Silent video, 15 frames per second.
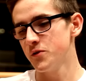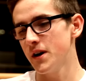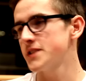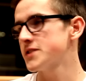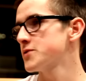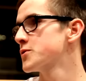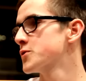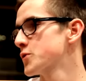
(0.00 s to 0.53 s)
who
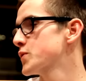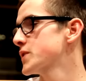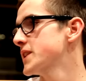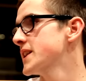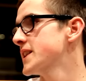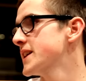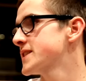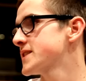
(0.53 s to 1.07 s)
are so good with
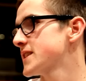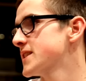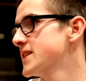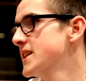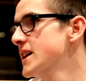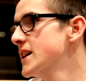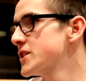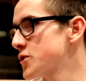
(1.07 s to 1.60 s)
their nades and
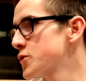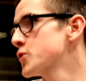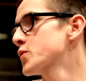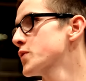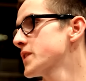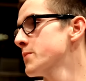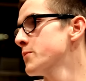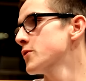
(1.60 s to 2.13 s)
so
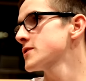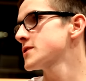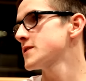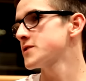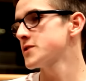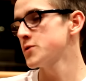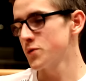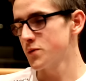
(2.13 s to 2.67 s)
good with their
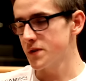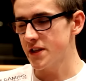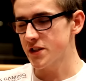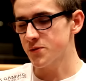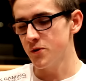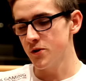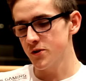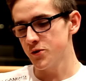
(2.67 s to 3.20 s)
Molotovs, so good with their
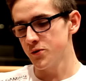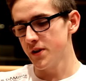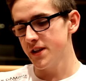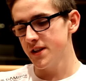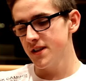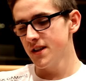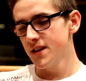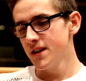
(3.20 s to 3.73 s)
smokes, you
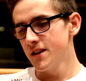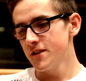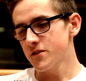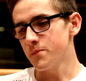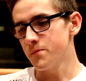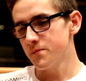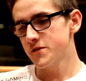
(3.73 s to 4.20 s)
need some